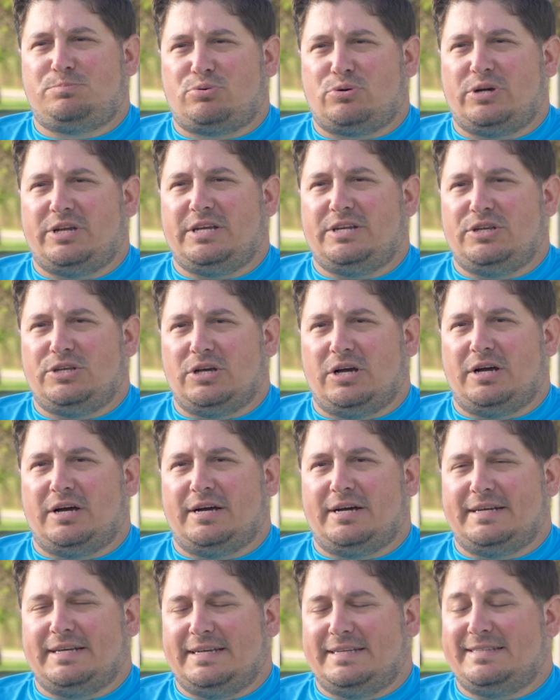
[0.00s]
pretty
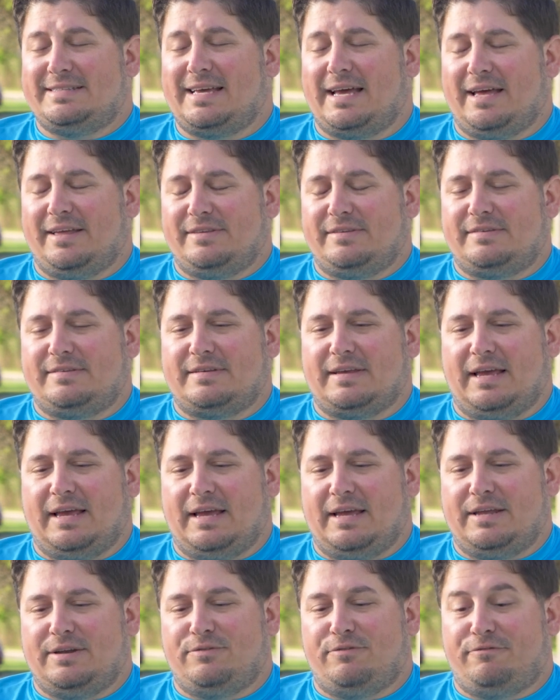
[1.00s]
intense
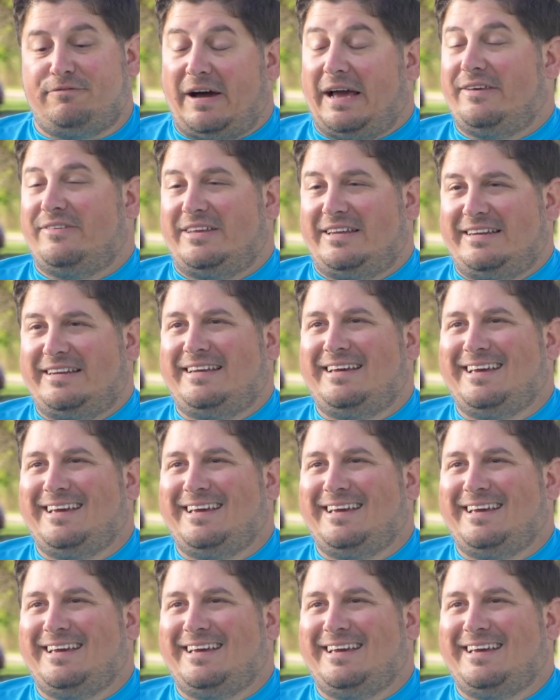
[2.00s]
and violent.